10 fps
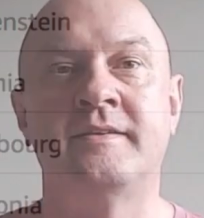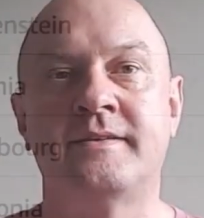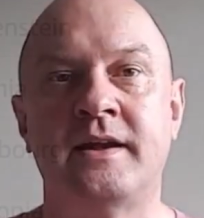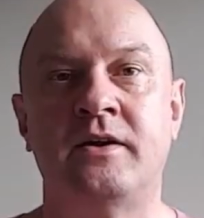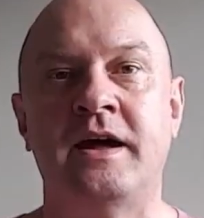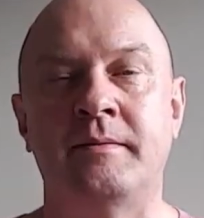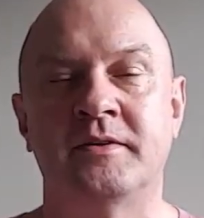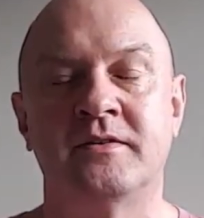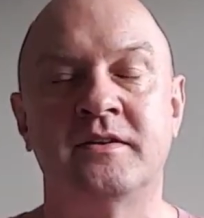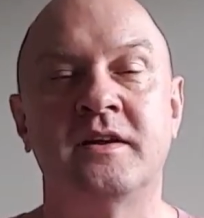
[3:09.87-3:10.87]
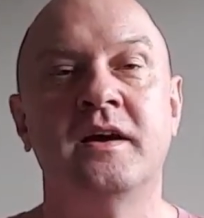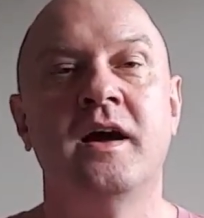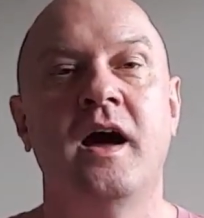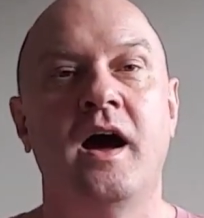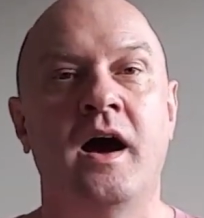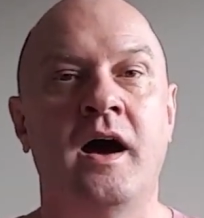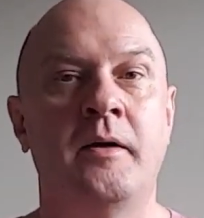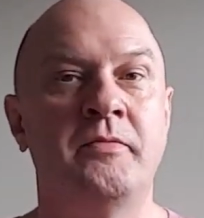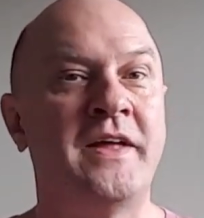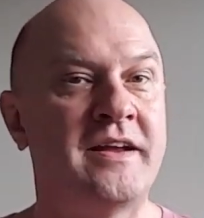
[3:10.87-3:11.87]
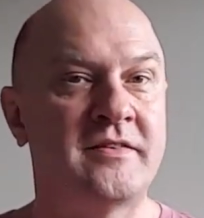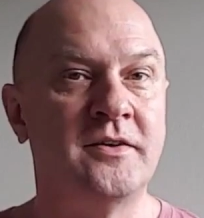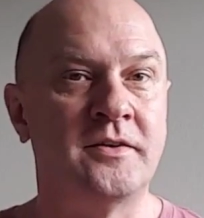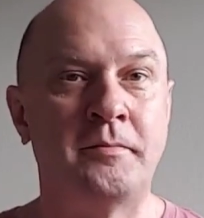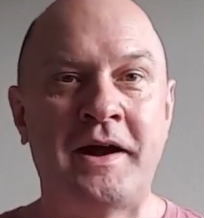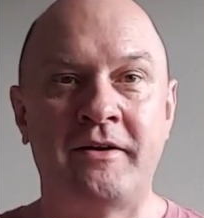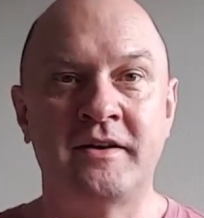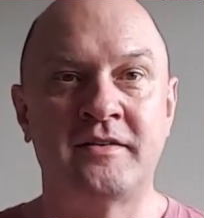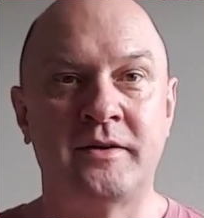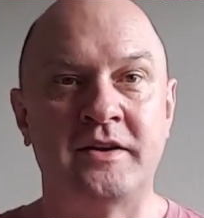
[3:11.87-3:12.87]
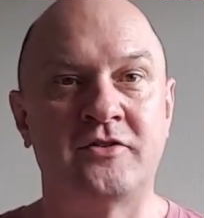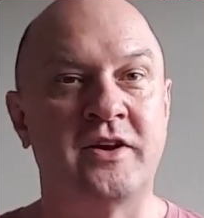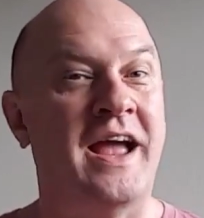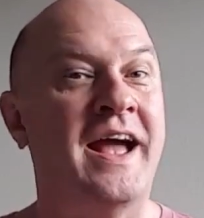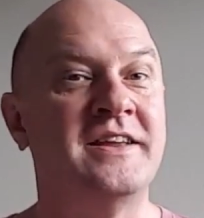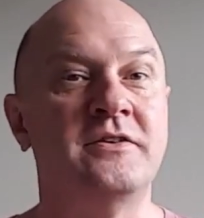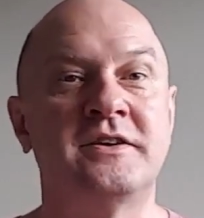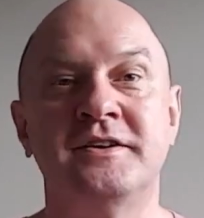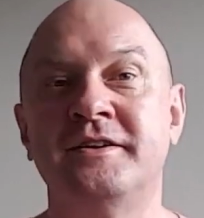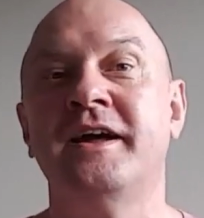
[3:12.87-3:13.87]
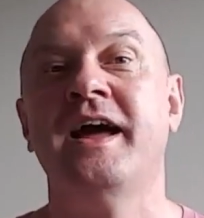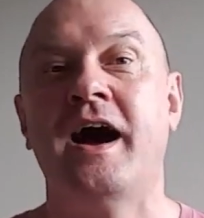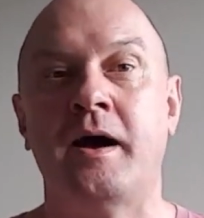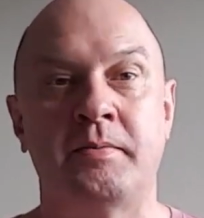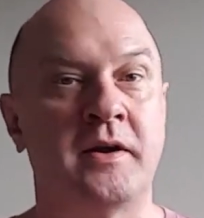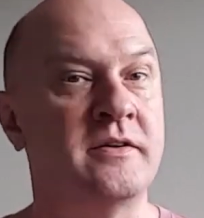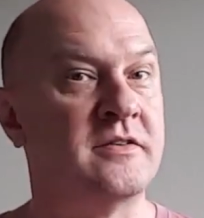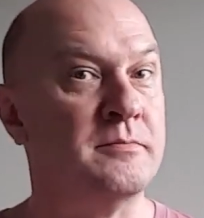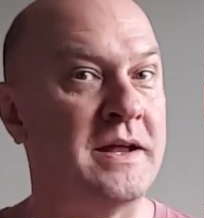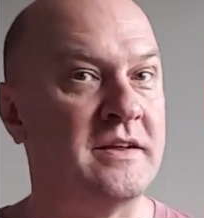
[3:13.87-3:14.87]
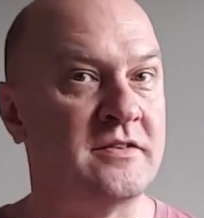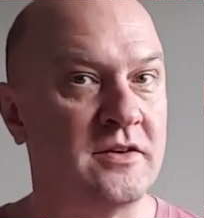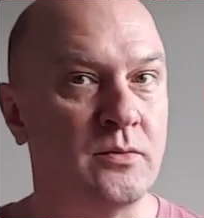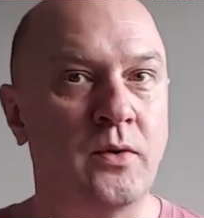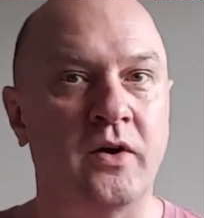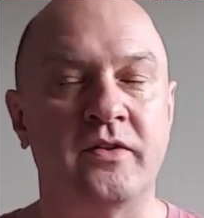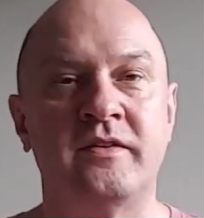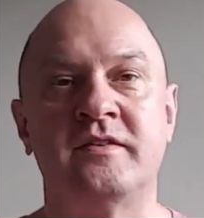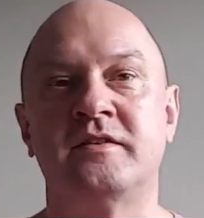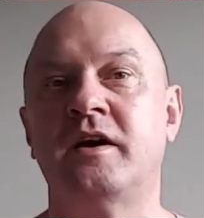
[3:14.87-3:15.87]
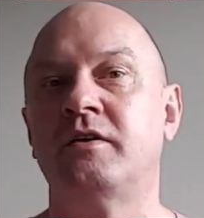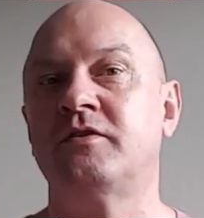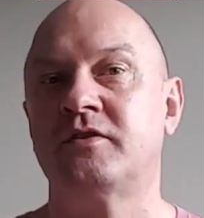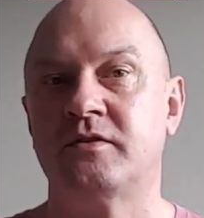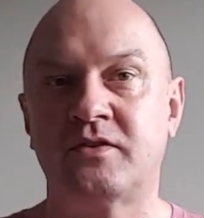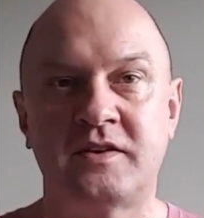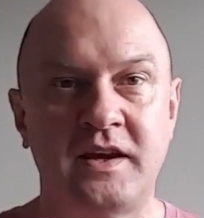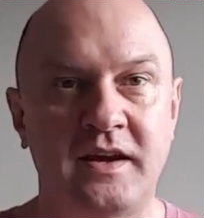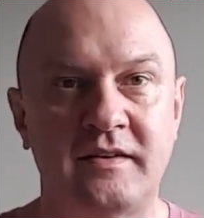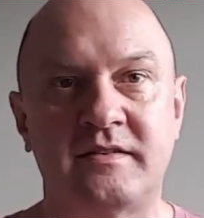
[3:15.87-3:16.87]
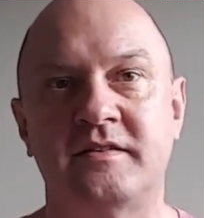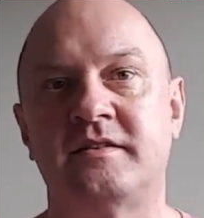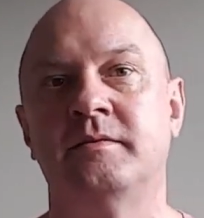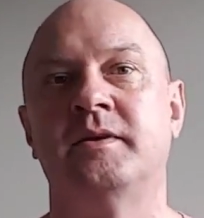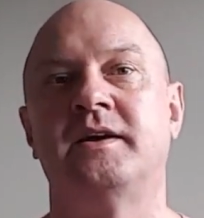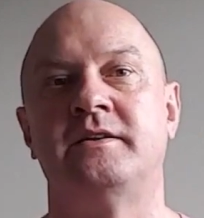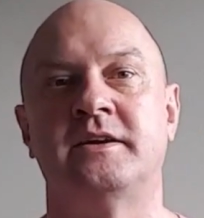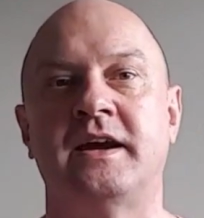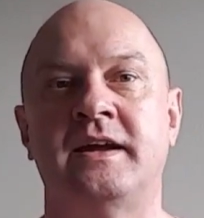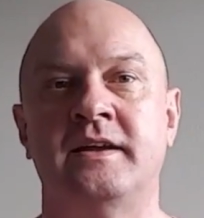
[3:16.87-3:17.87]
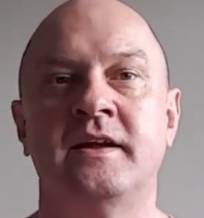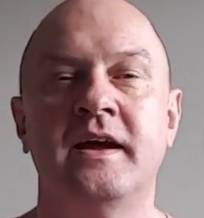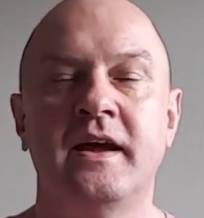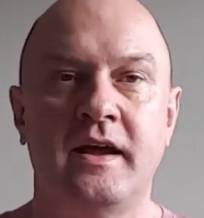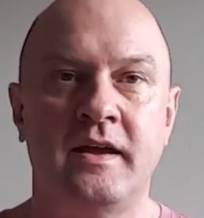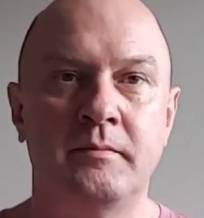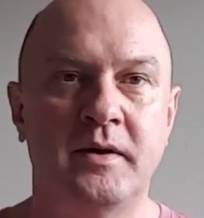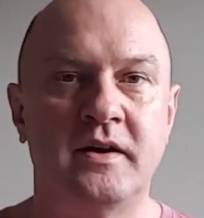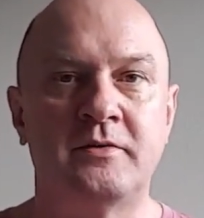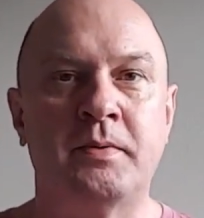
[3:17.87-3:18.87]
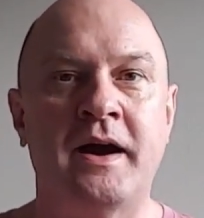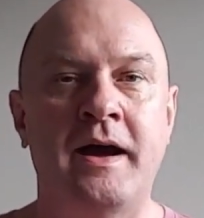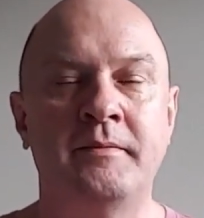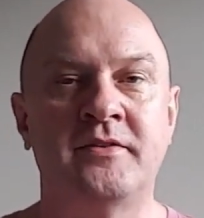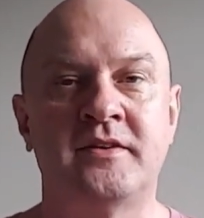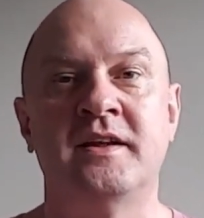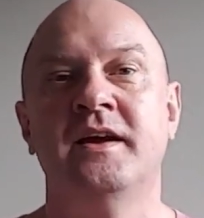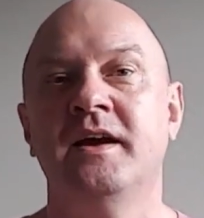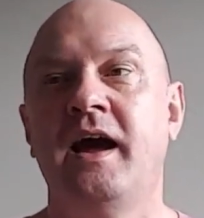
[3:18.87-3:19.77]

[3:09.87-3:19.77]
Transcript: and sell on Amazon. That's not the barrier to entry, and you can upload as many as you want. There's no sort of tier system like you get in merch by Amazon.